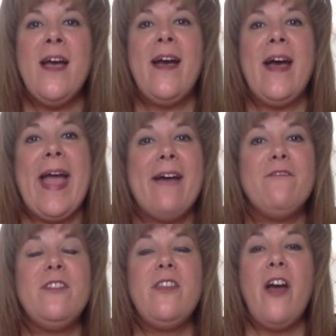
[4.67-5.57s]
I have
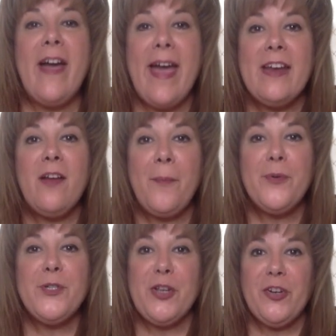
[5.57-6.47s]
not had an
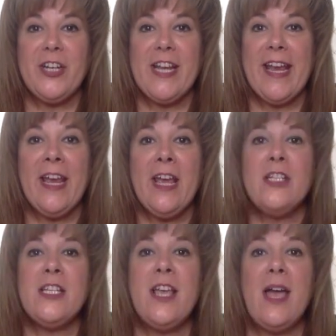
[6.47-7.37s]
opportunity
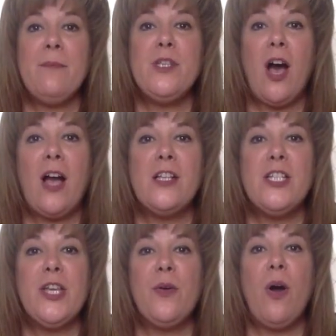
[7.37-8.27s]
to come talk
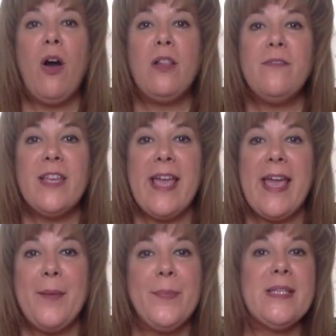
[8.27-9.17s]
to all of the
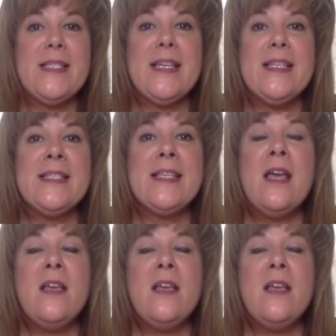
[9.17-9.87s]
campuses,